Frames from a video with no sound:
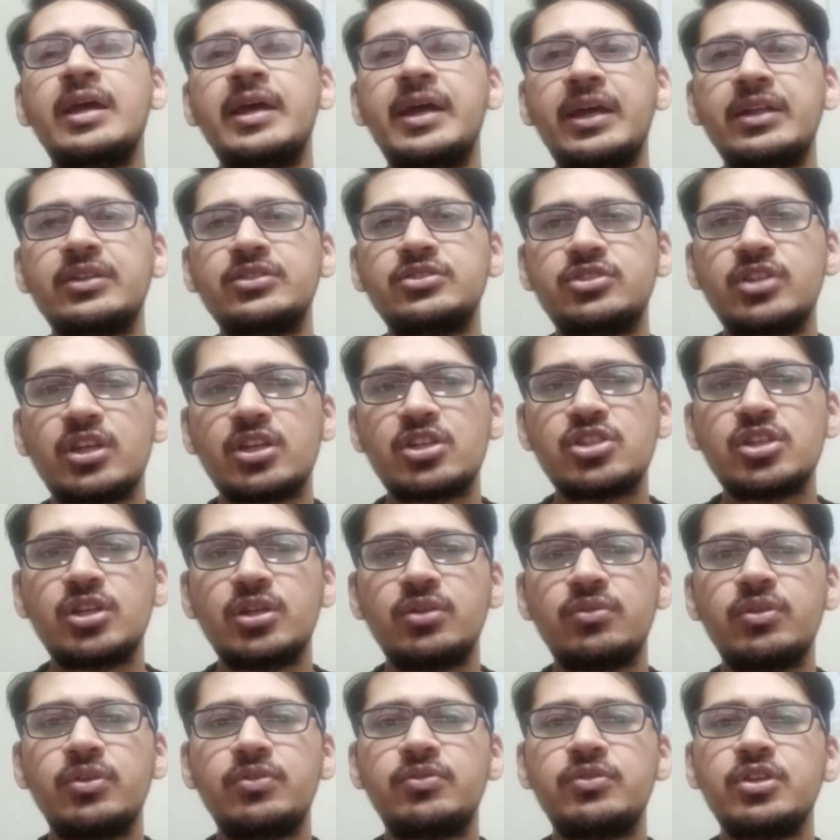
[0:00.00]
and
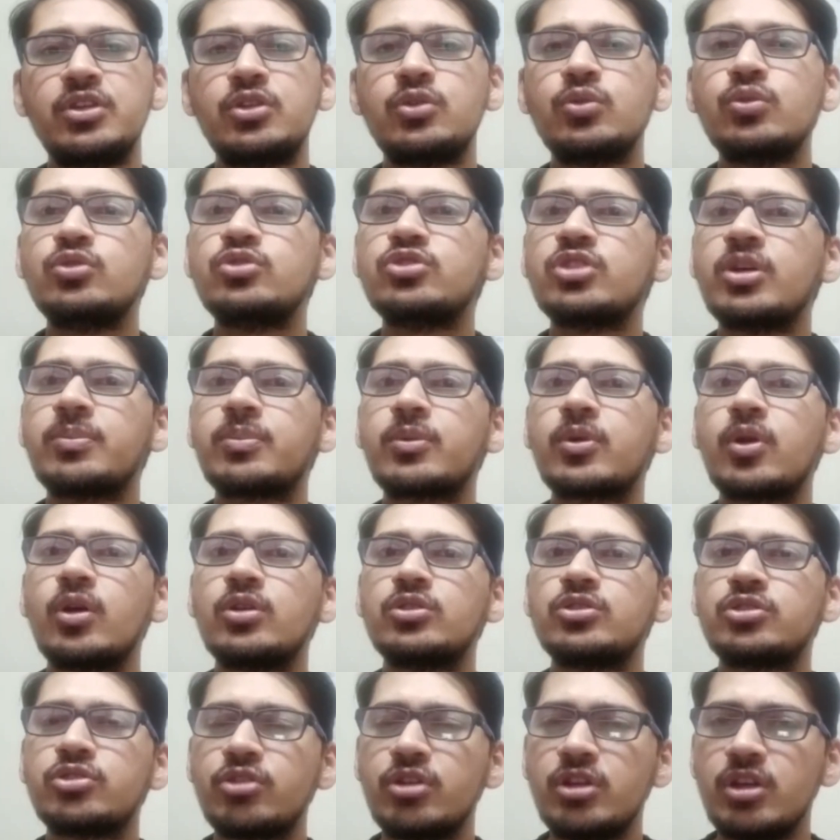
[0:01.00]
section 52
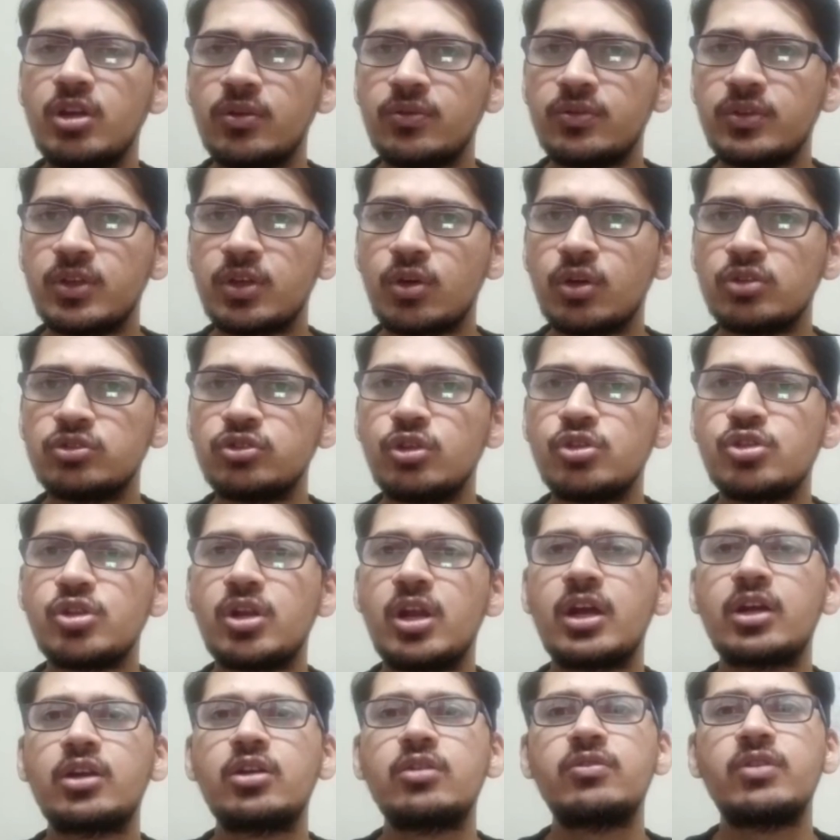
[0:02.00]
subclause 3 of the Constitution
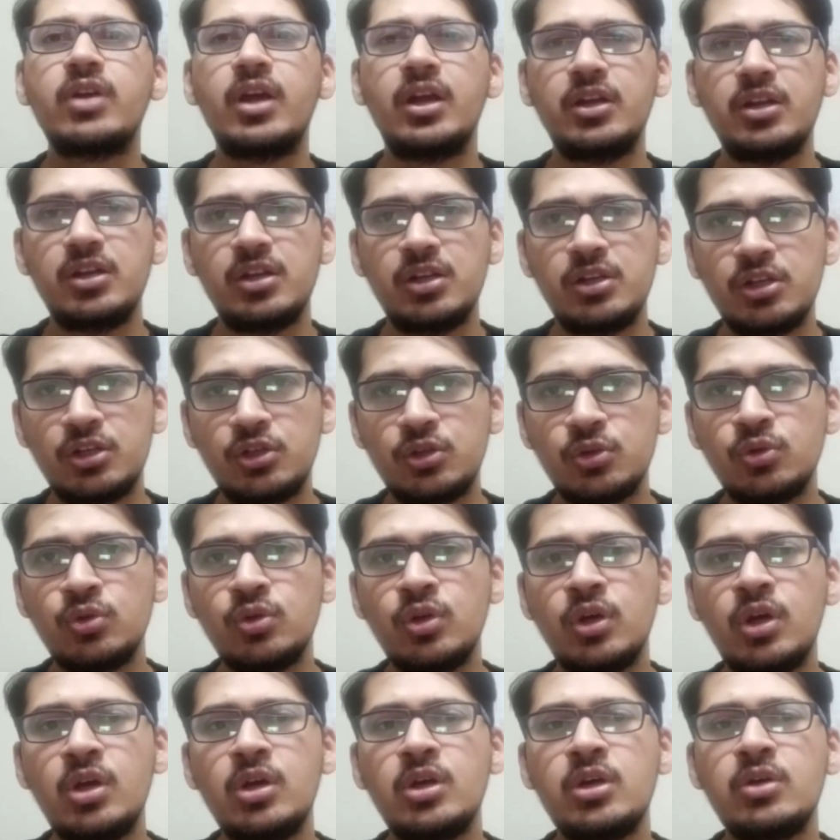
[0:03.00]
Act of
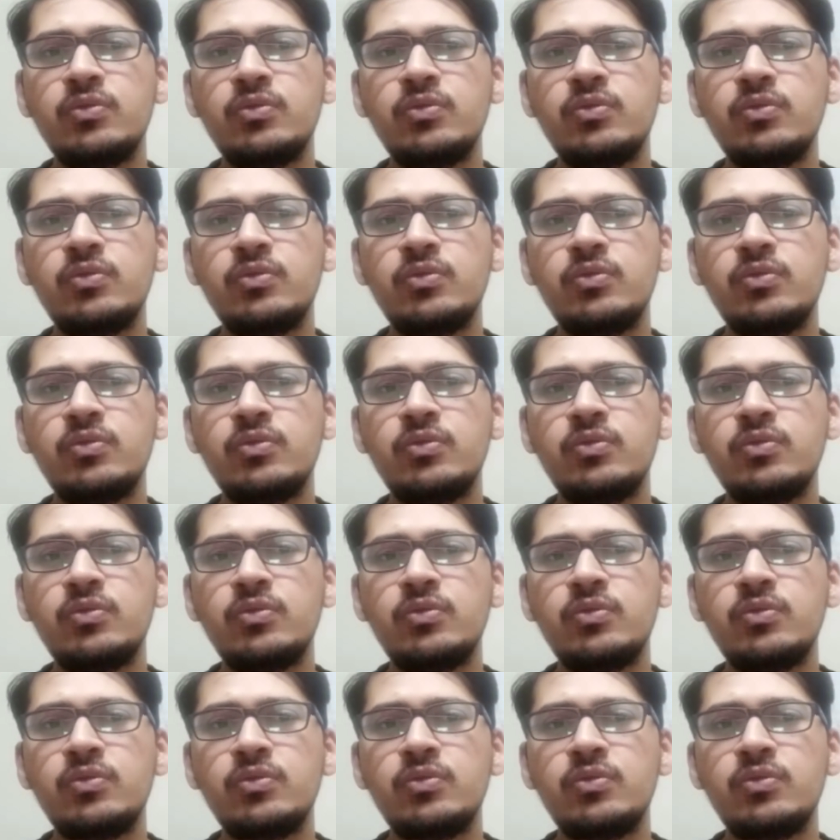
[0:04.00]
1982,